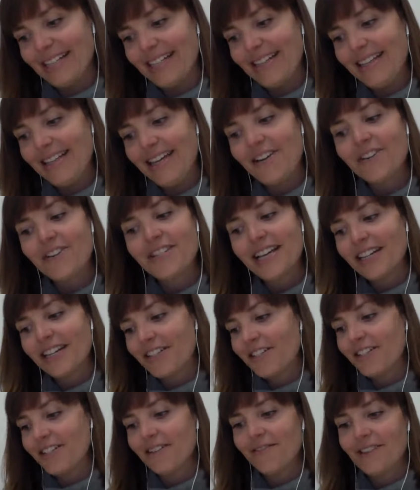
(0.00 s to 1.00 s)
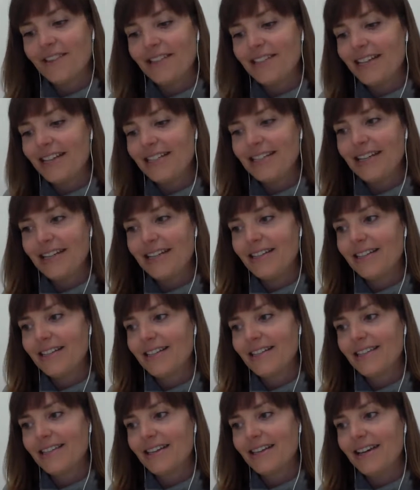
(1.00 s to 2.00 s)
intersections of these
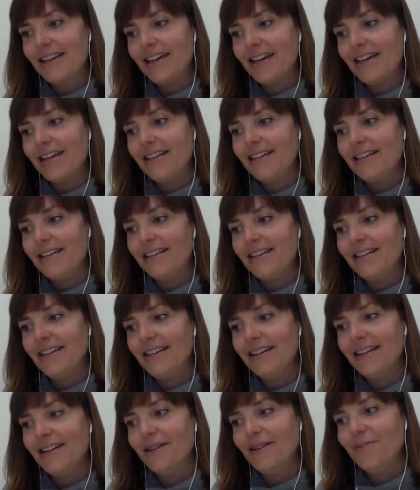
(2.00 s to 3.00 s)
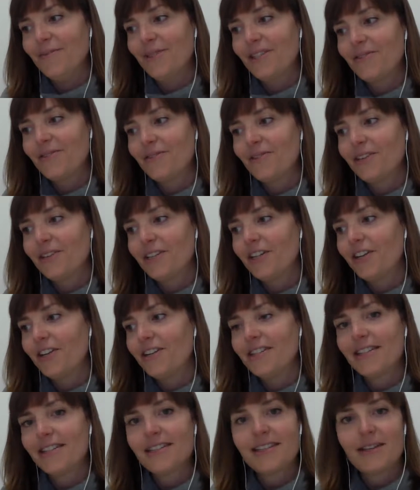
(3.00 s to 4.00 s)
ideas, and just really
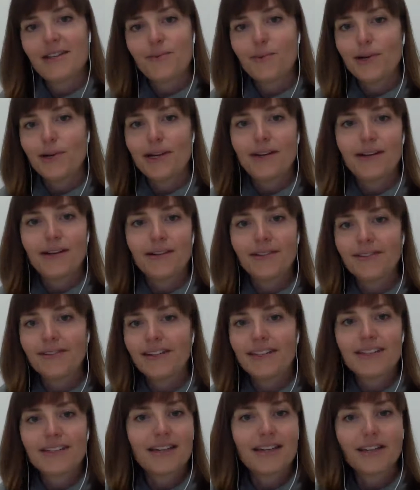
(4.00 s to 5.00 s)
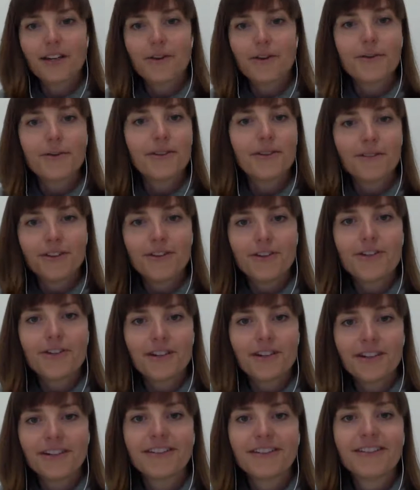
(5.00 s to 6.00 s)
curious to see where it's going to go in the future.